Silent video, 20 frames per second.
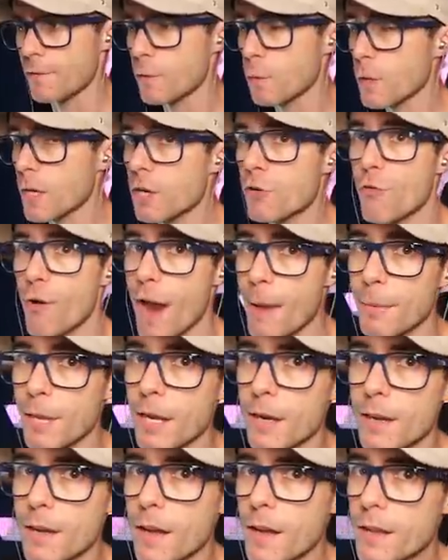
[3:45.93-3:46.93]
If you want to grab
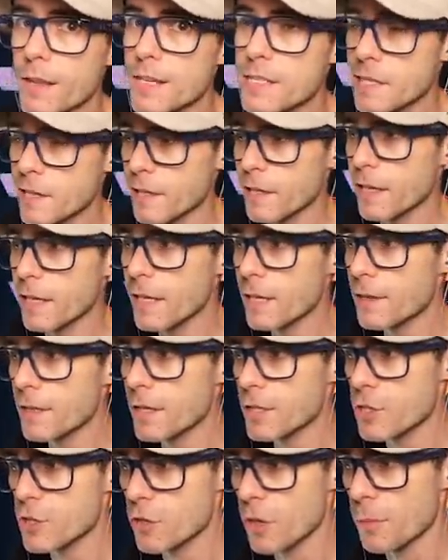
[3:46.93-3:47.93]
it, there's a link in
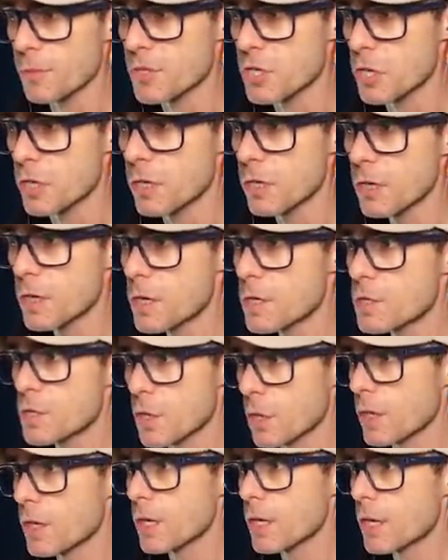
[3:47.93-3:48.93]
the description
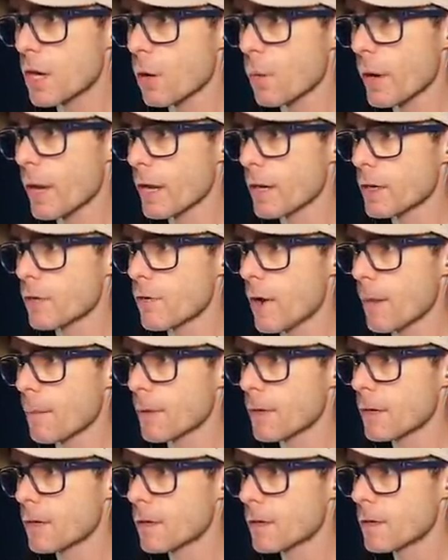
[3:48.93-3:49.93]
so you can go ahead and
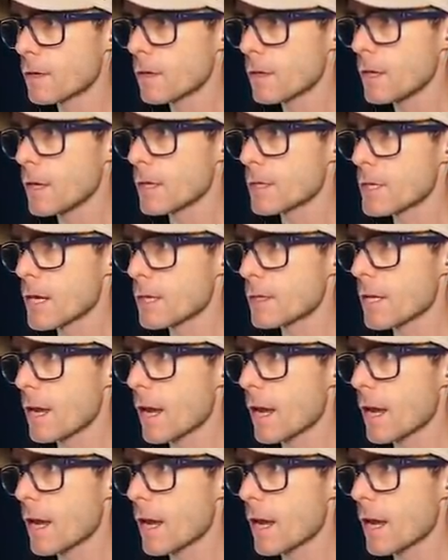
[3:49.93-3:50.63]
grab it. Here, take